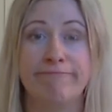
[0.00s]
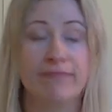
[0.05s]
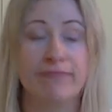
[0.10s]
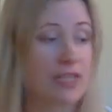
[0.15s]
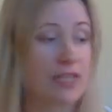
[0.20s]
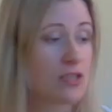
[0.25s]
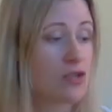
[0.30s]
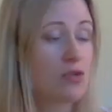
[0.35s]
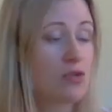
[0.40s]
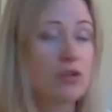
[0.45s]

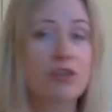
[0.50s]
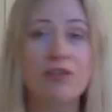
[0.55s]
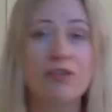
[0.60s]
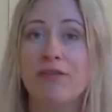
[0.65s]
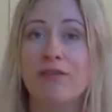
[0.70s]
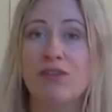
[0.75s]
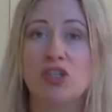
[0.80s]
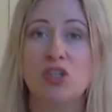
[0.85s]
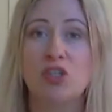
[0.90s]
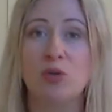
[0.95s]
That's all you're
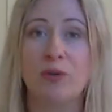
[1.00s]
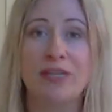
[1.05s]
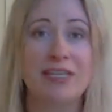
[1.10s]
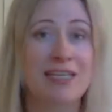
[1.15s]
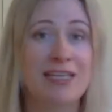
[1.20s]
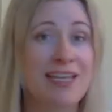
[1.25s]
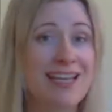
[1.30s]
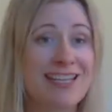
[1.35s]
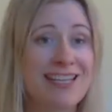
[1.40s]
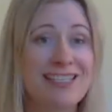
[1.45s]
ever doing,
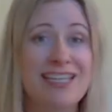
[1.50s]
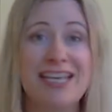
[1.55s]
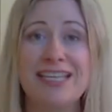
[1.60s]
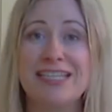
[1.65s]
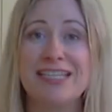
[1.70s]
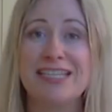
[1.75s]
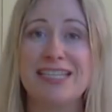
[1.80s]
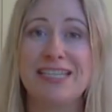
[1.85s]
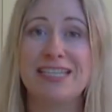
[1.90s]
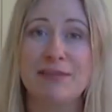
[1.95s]

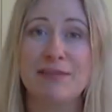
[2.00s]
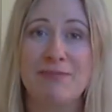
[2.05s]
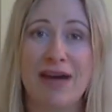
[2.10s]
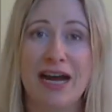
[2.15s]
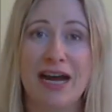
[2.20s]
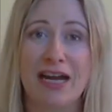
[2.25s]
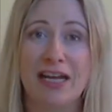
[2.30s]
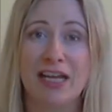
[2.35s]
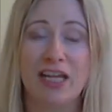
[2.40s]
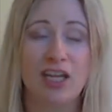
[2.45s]
testing the
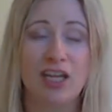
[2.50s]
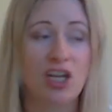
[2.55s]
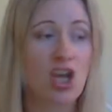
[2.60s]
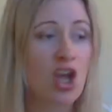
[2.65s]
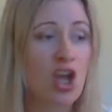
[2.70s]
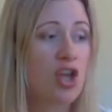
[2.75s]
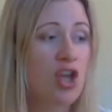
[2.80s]
market.